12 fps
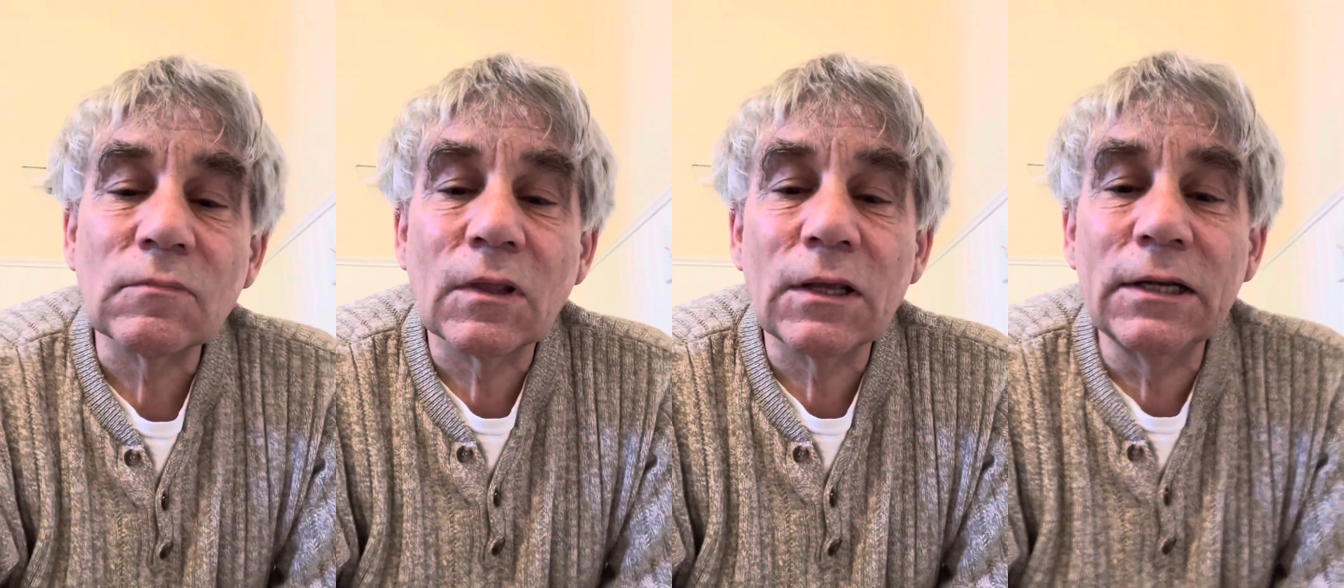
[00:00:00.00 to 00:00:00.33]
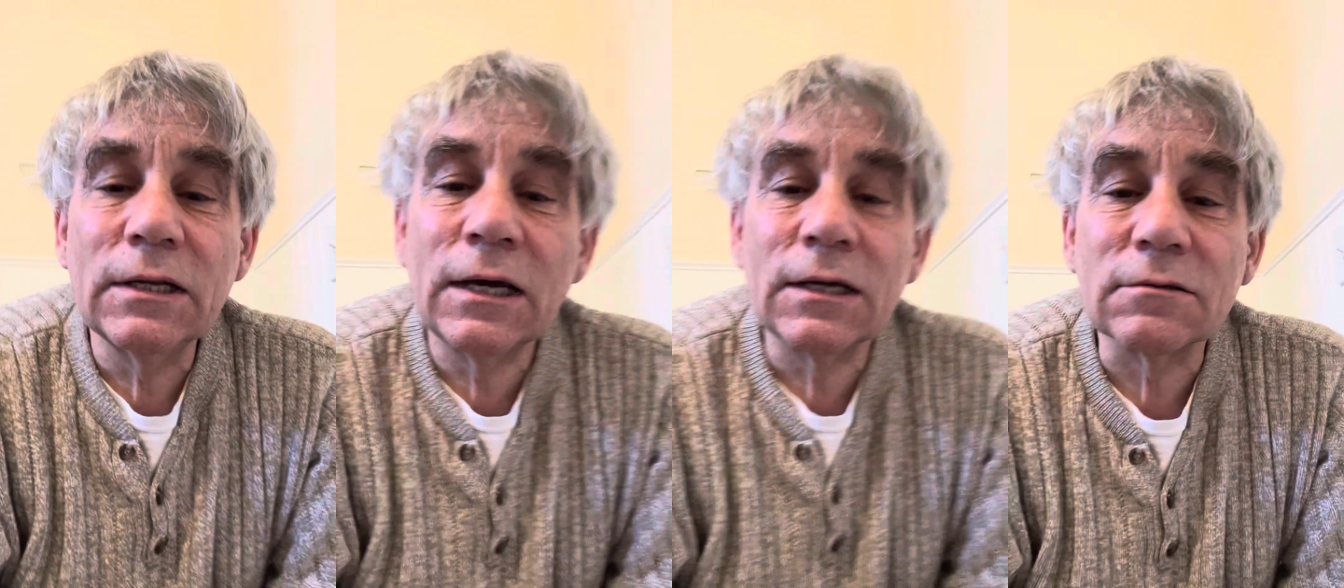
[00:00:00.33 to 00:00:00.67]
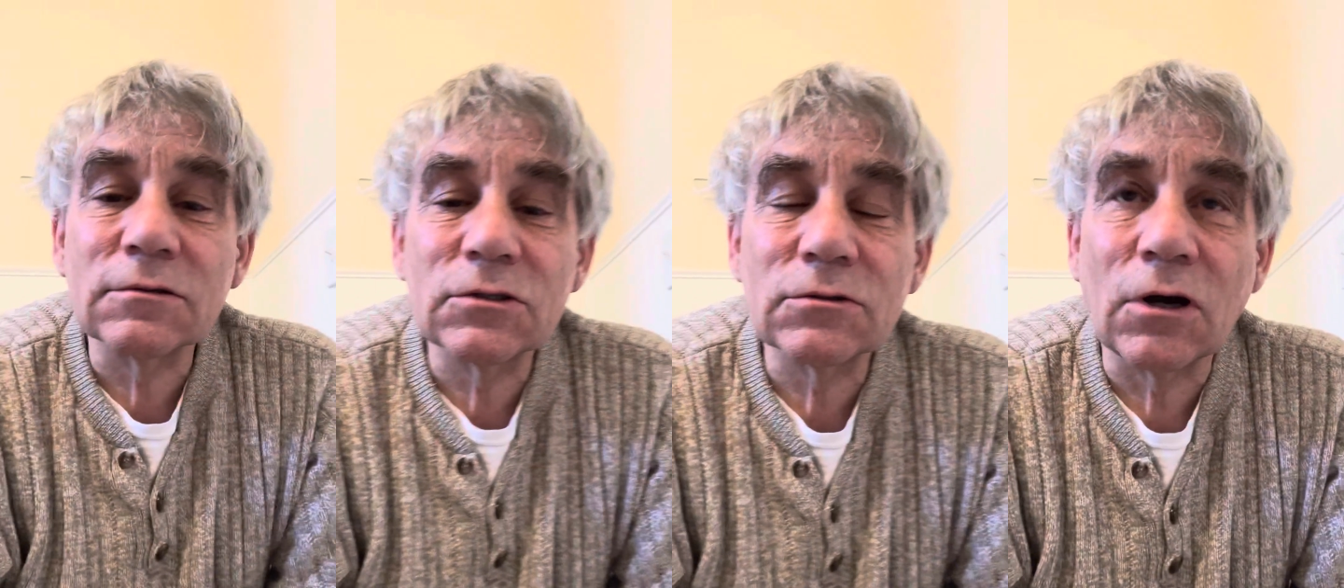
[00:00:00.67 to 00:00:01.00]
And
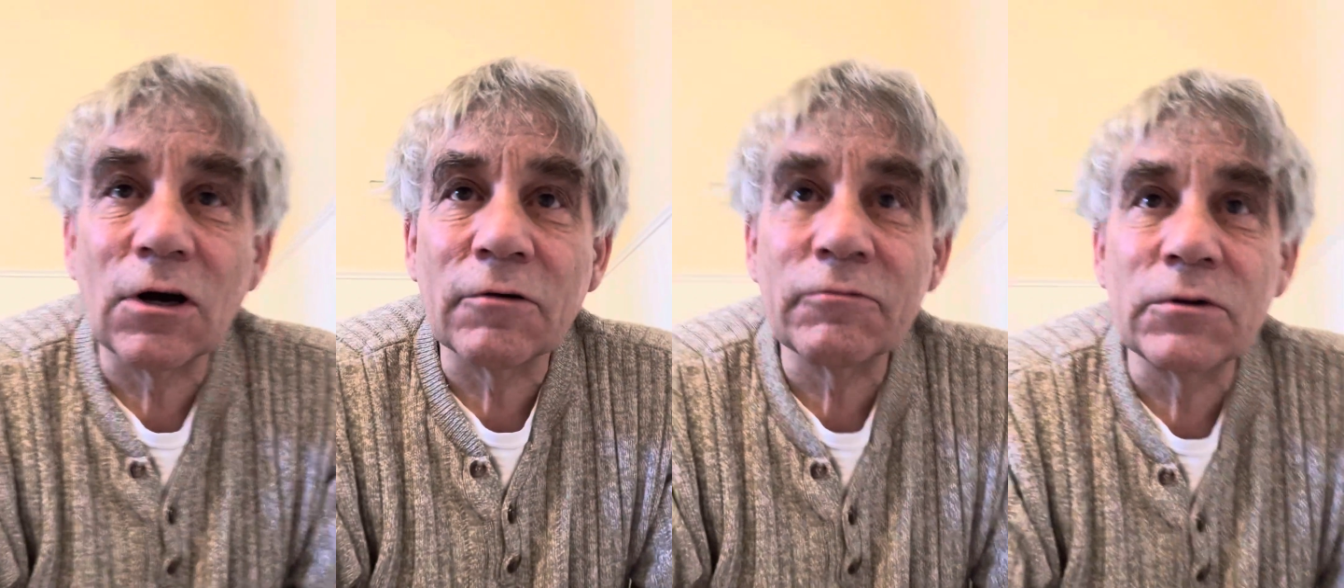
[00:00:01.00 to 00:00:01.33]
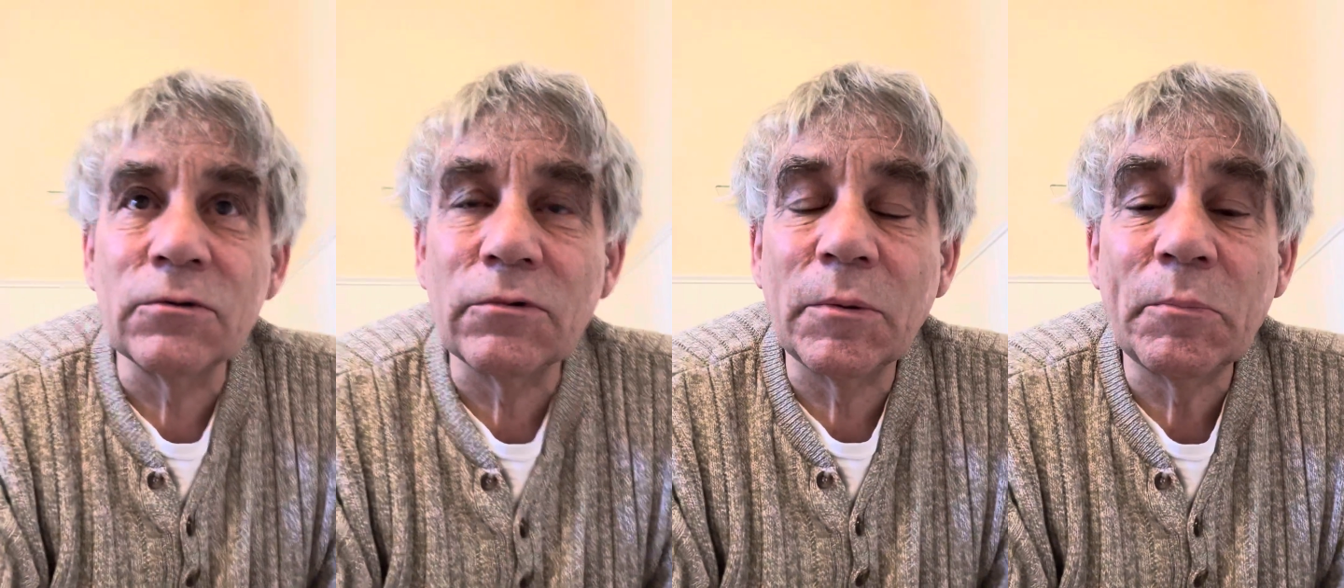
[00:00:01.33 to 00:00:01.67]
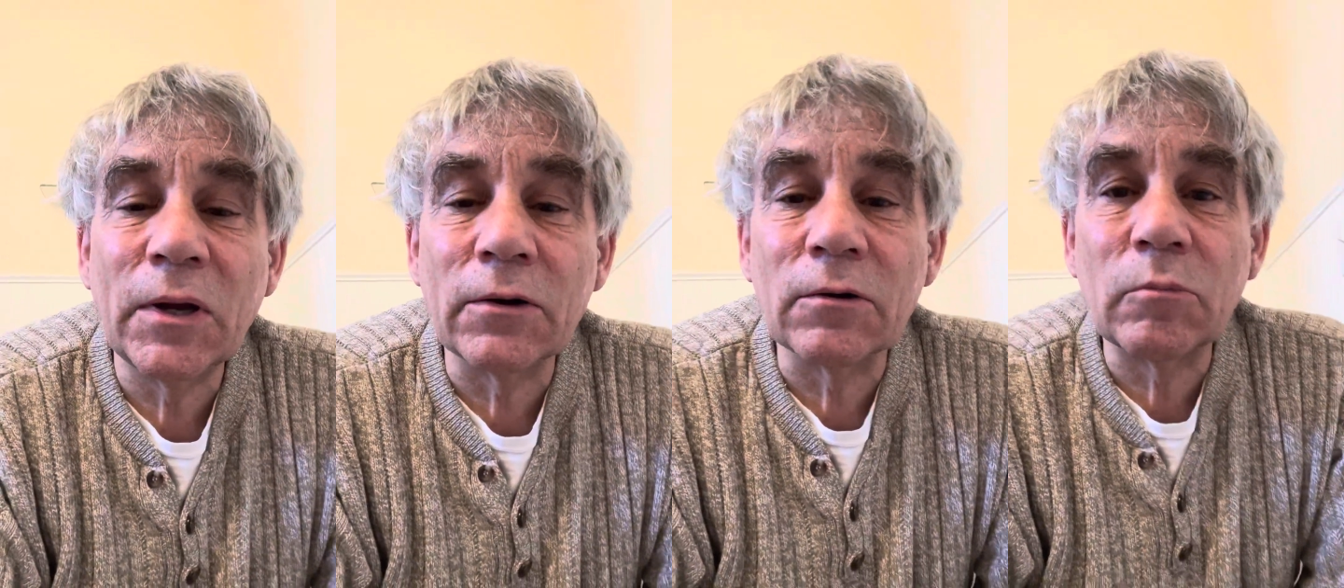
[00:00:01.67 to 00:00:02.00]
that's often
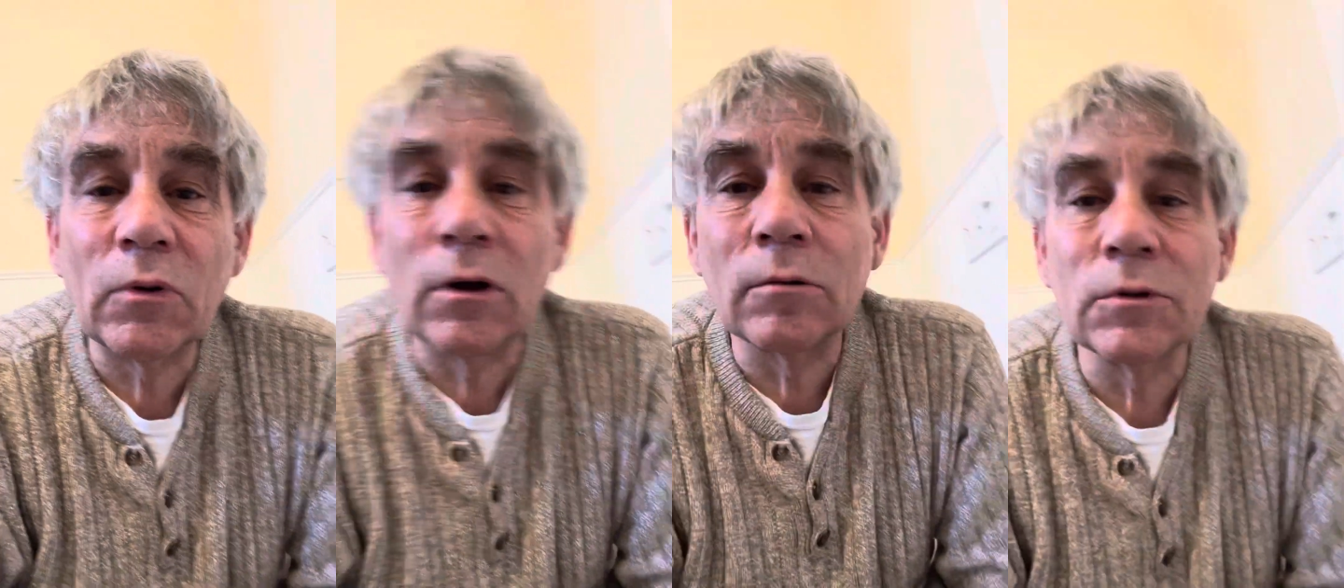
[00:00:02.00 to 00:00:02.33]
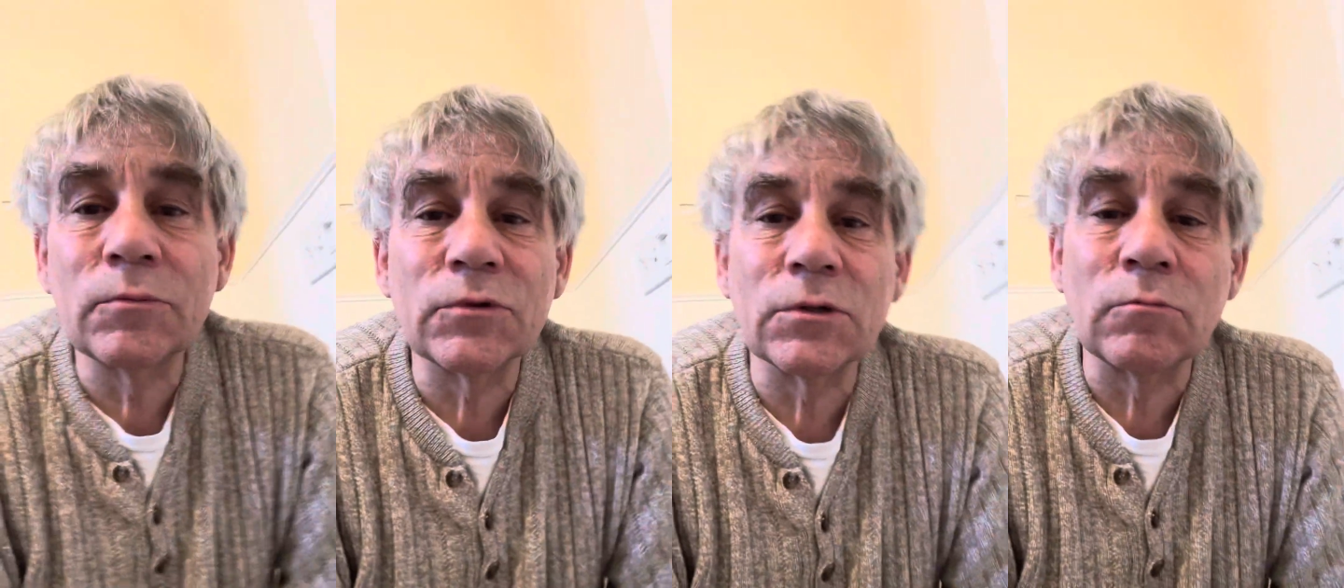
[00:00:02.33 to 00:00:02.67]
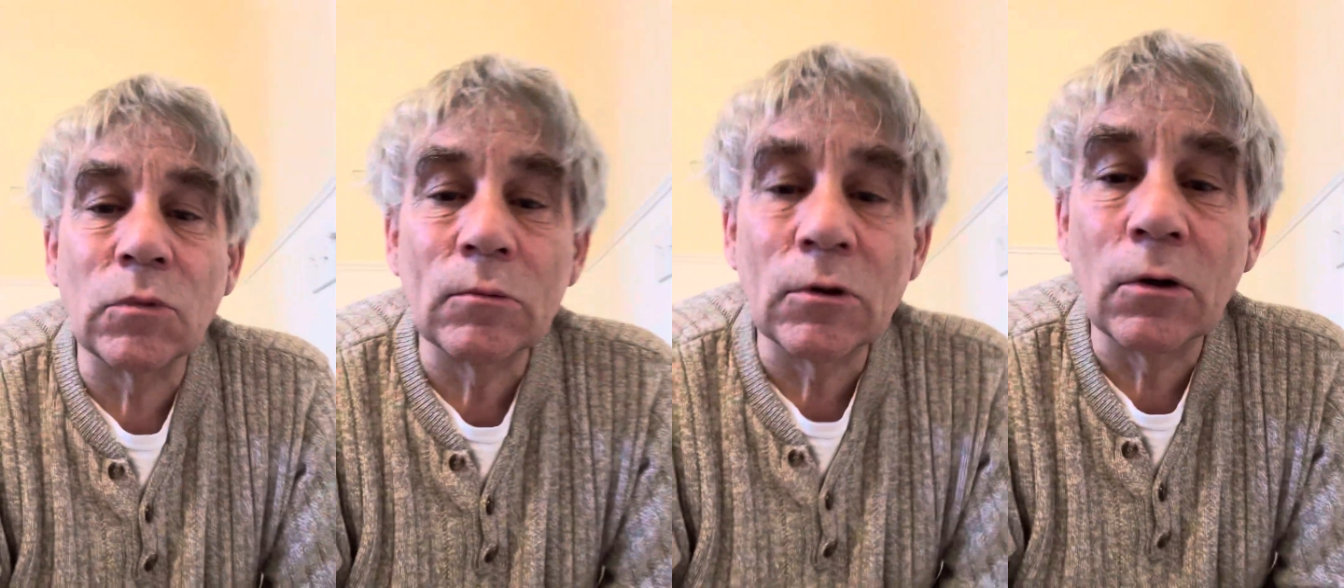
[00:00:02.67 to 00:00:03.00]
repaired problems in
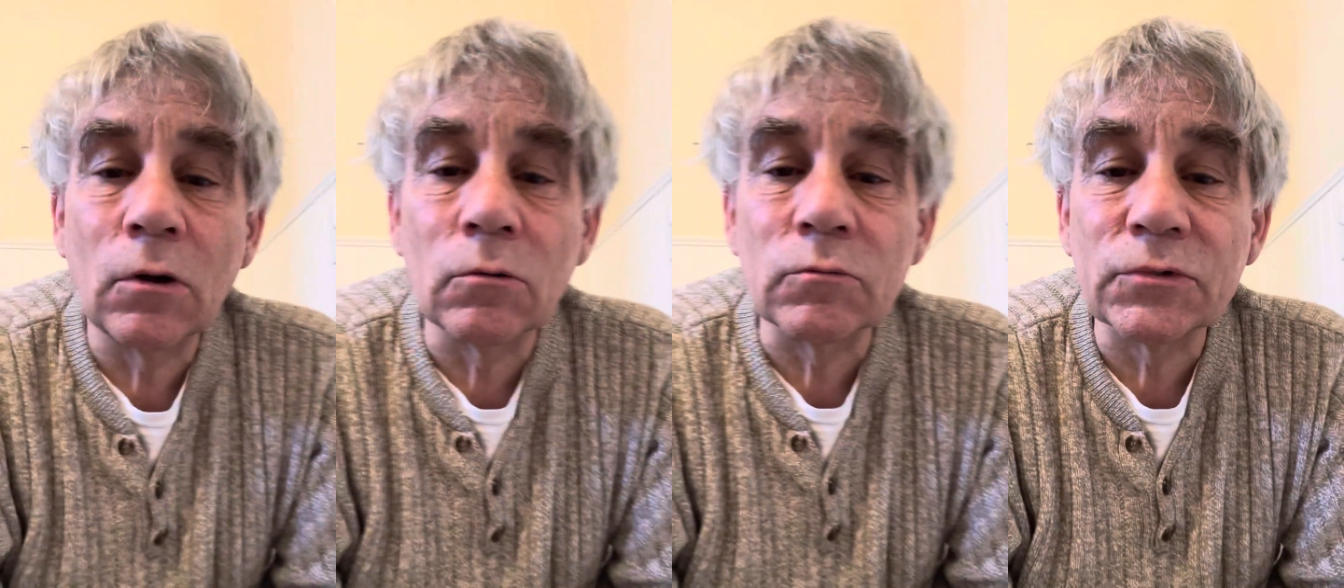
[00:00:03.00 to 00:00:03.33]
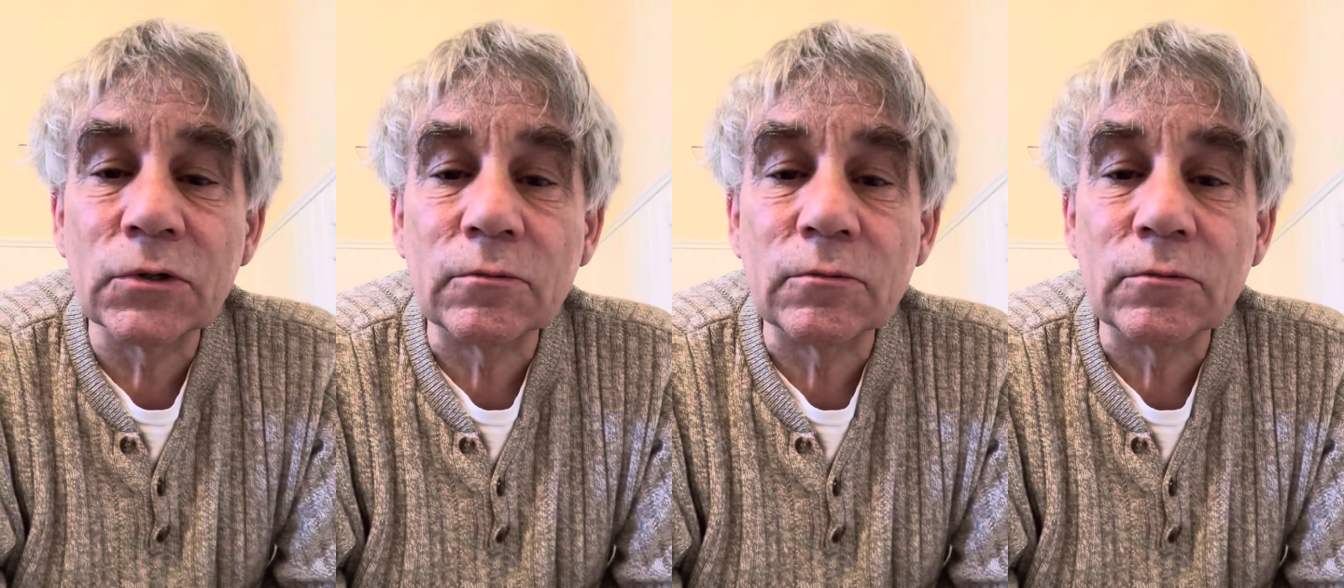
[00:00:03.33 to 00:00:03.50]
mobile homes.